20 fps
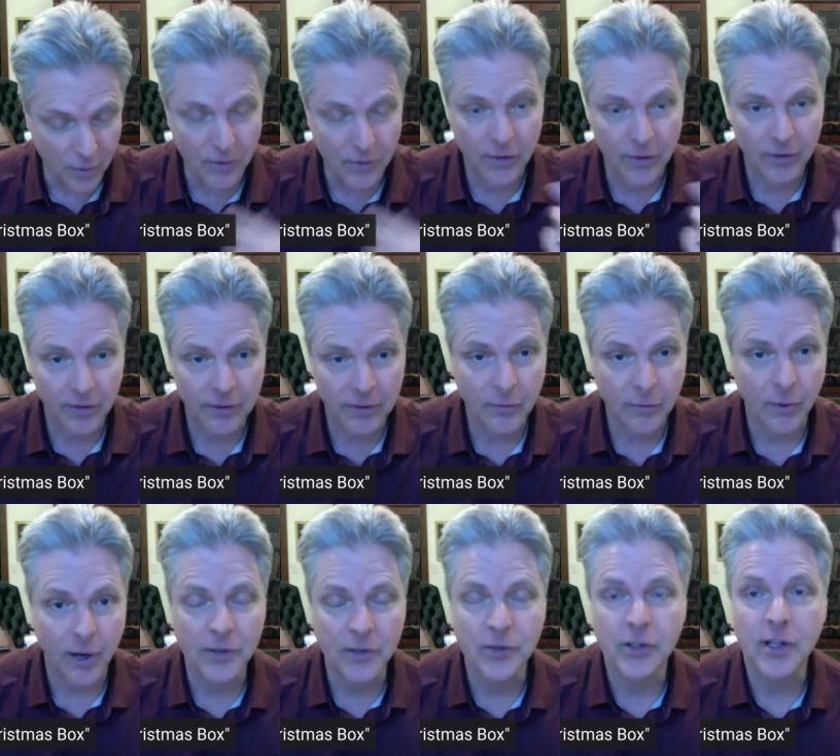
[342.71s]
with
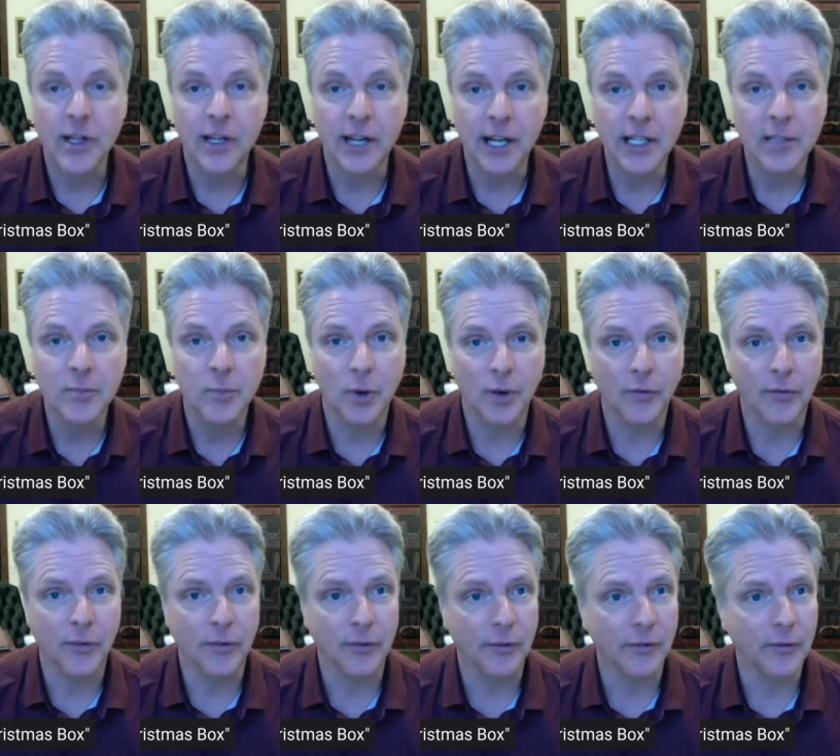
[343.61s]
rights to the next book
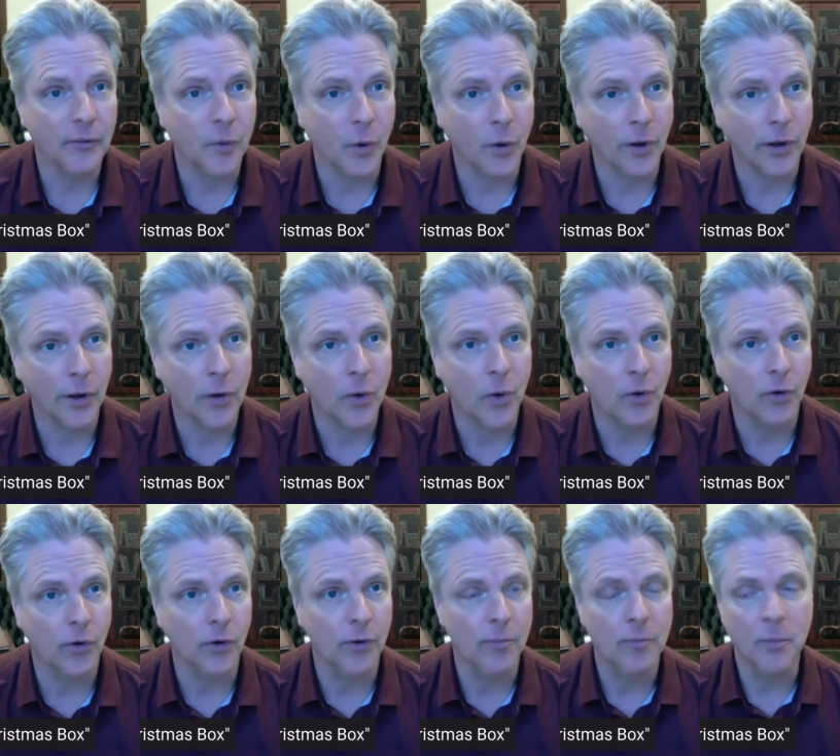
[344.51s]
for four and a
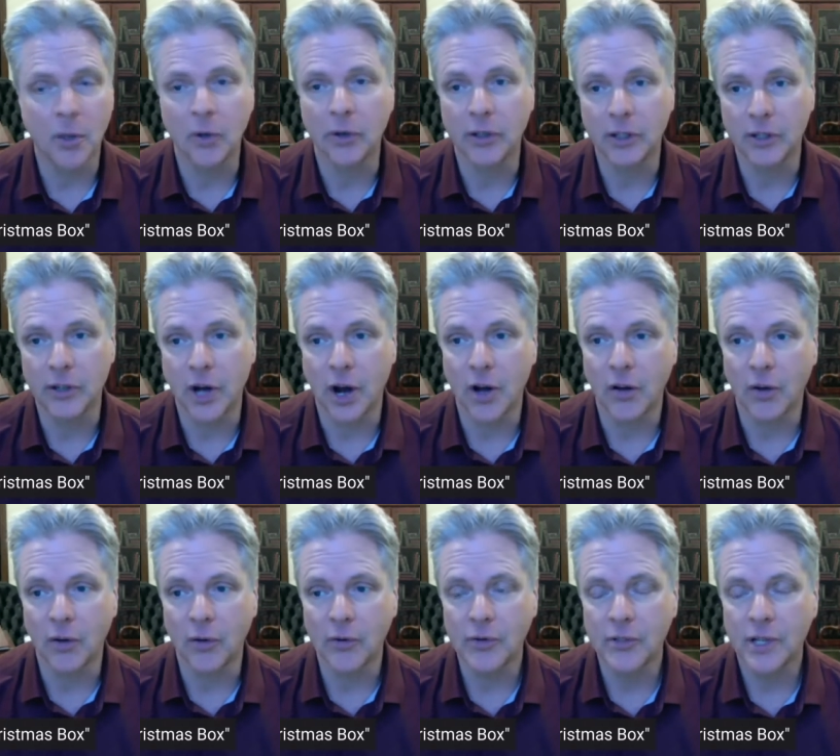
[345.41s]
quarter million
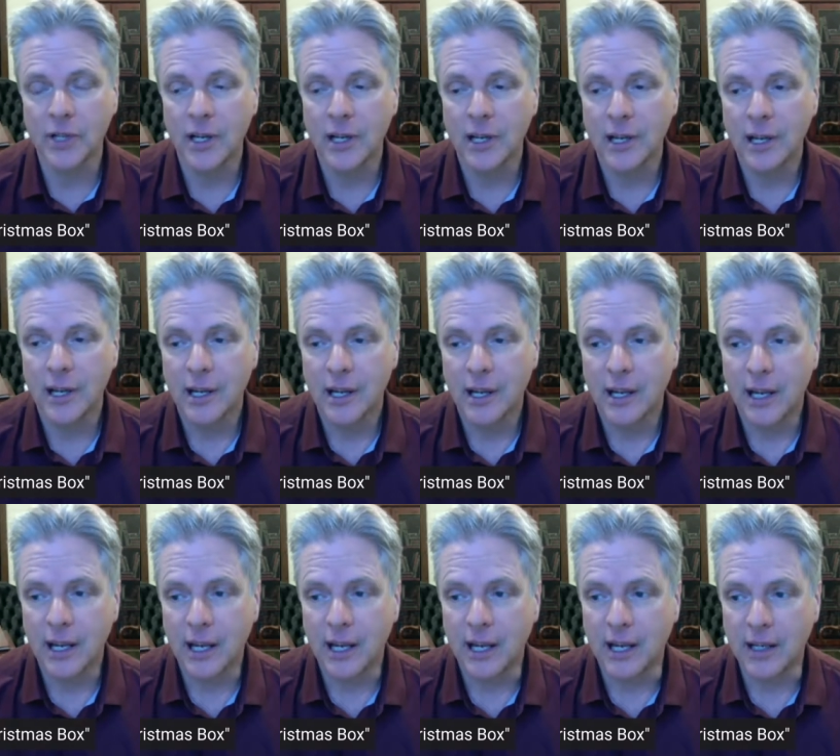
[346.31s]
dollars,
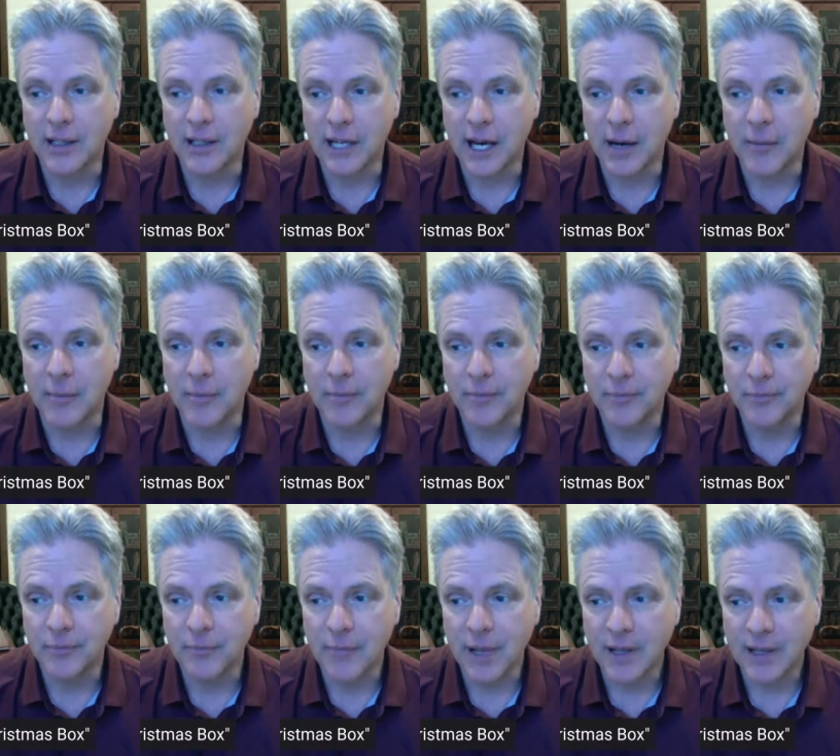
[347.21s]
and um,
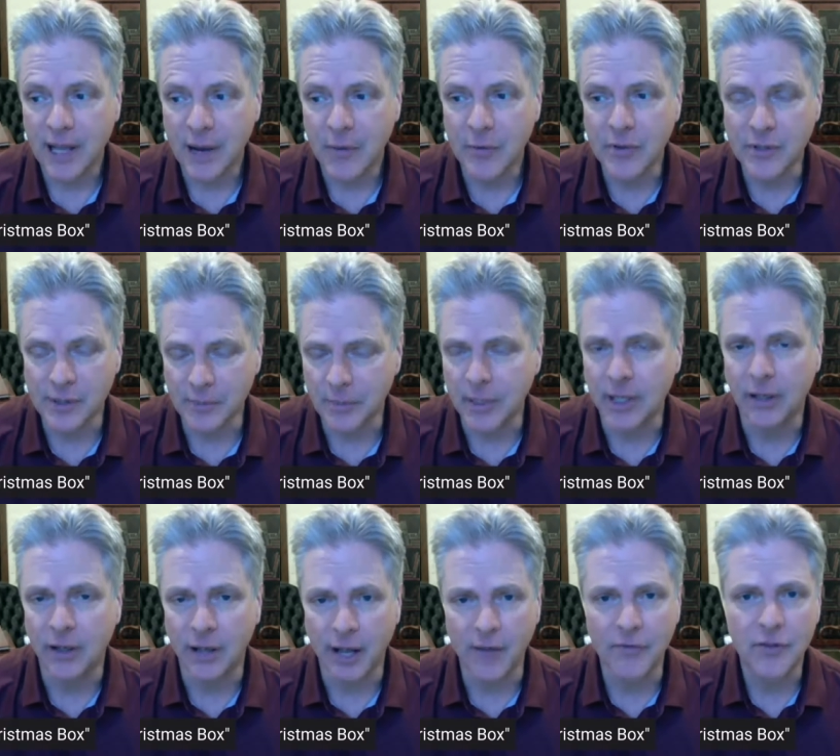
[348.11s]
that was a
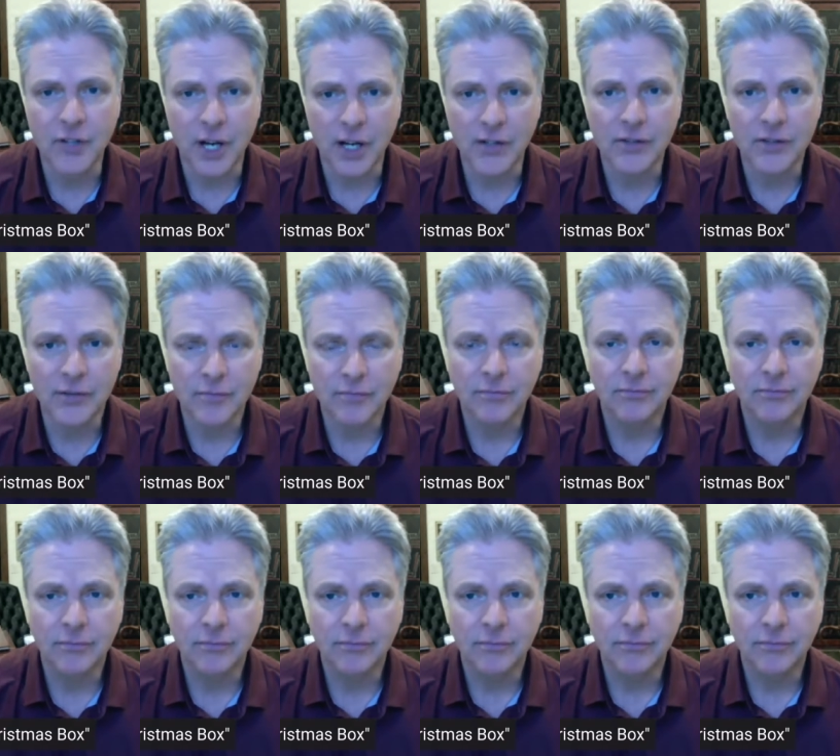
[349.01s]
big life change.
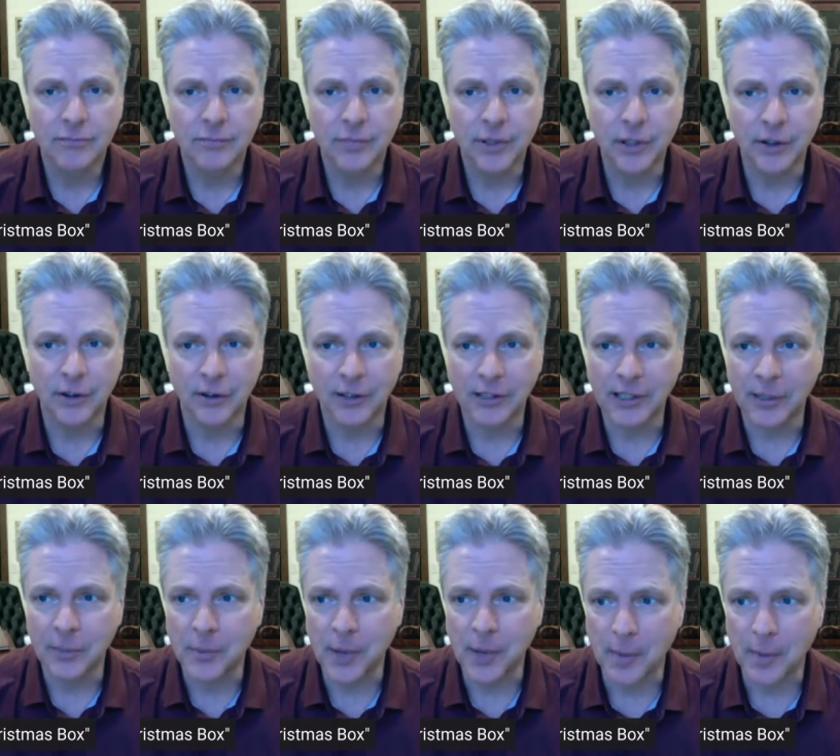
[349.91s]
You know,
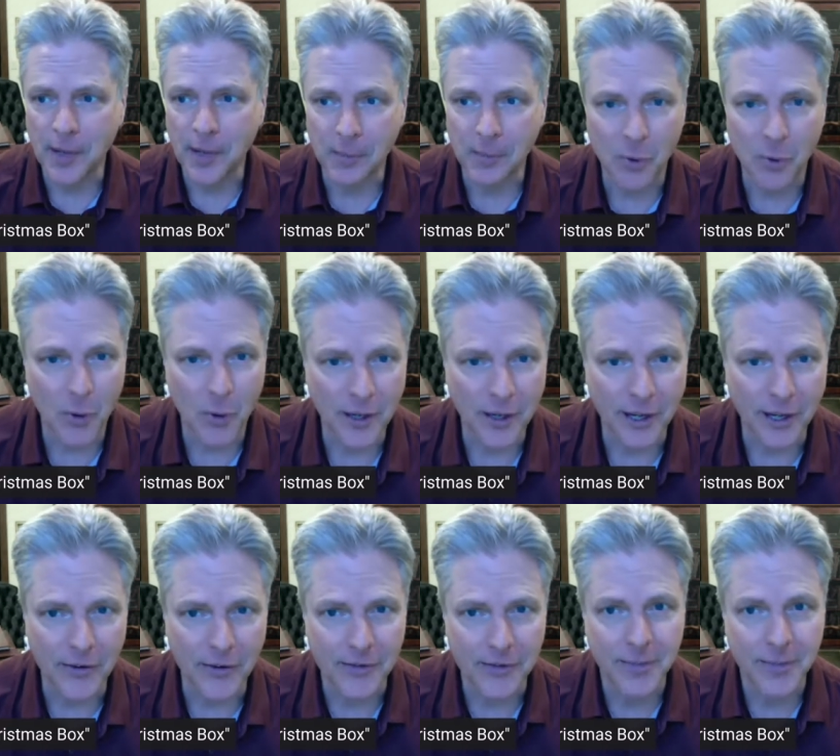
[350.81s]
because at that point
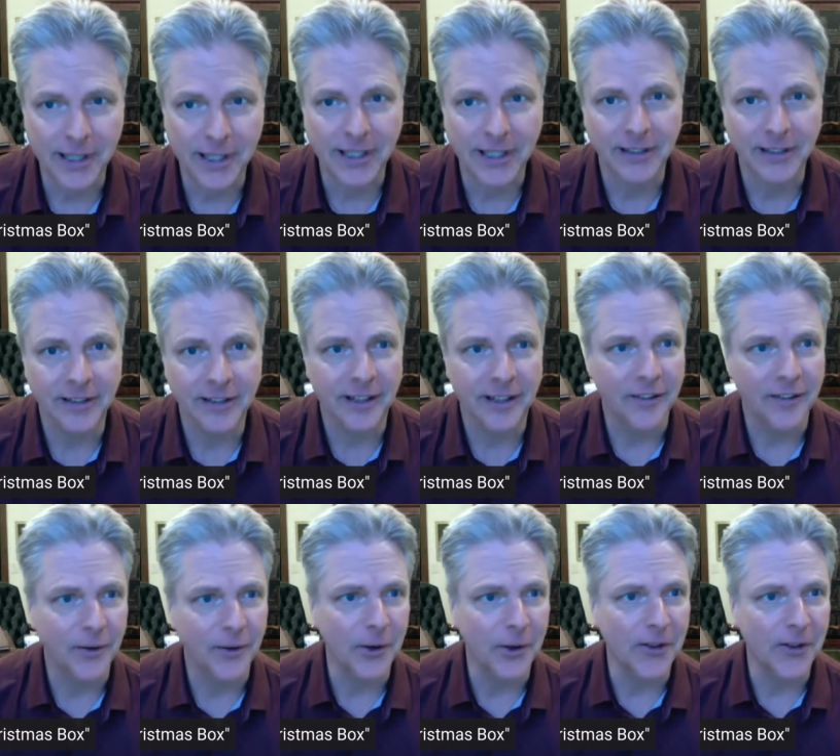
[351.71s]
I was making uh,
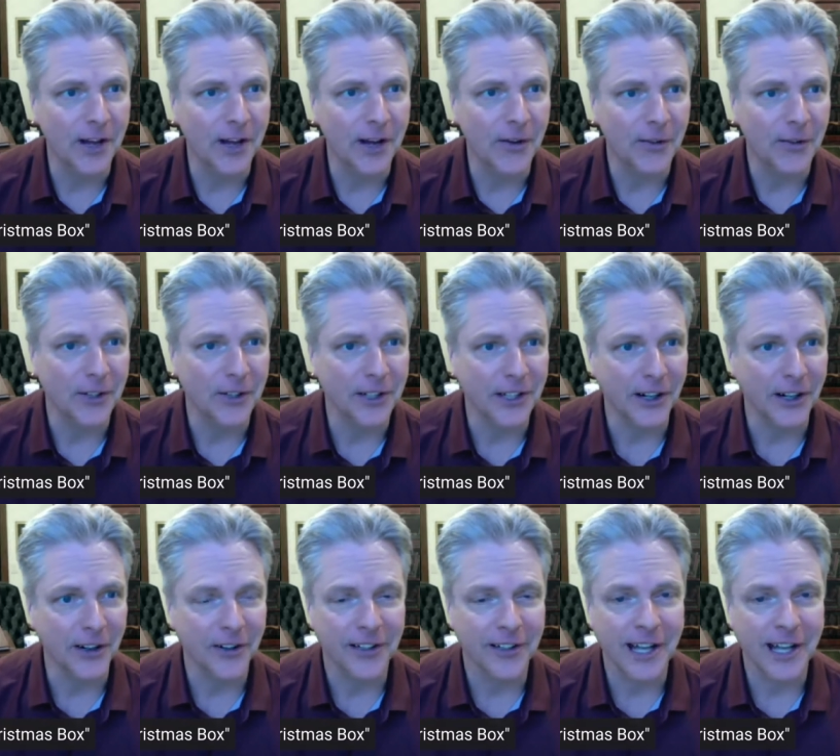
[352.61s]
thirty thousand a
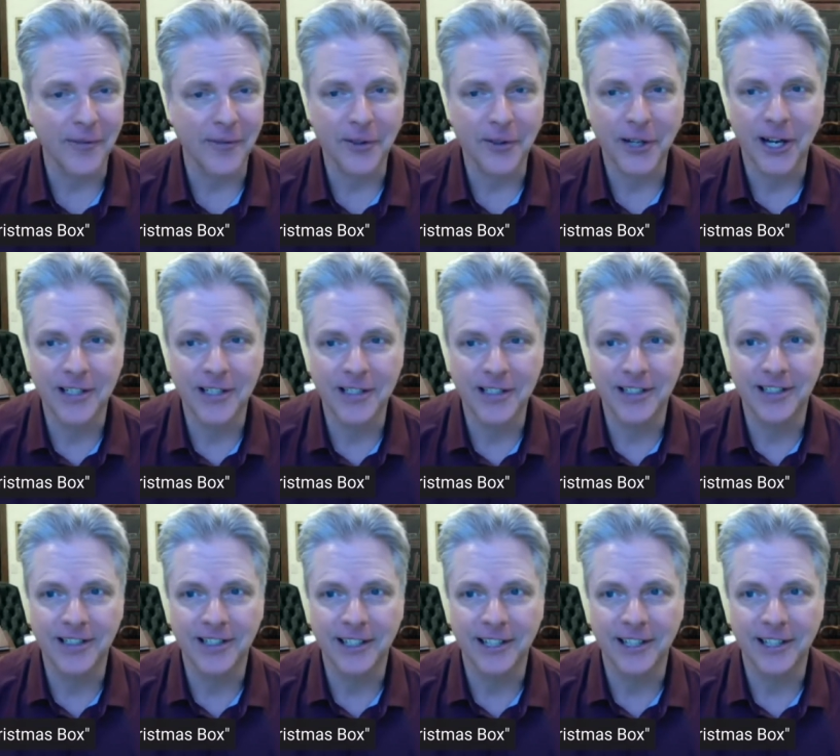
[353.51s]
year in
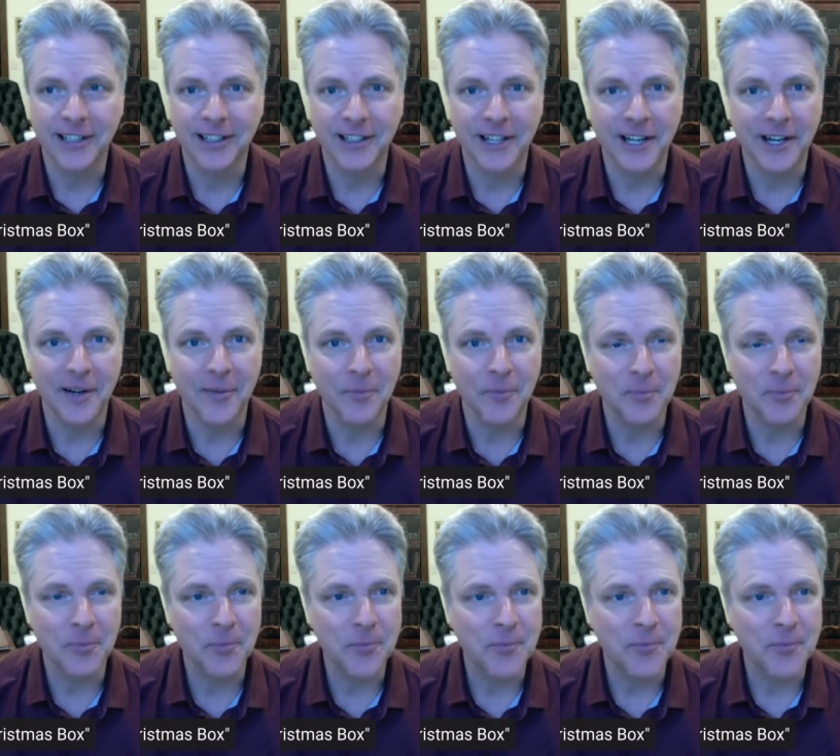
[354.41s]
advertising, and um,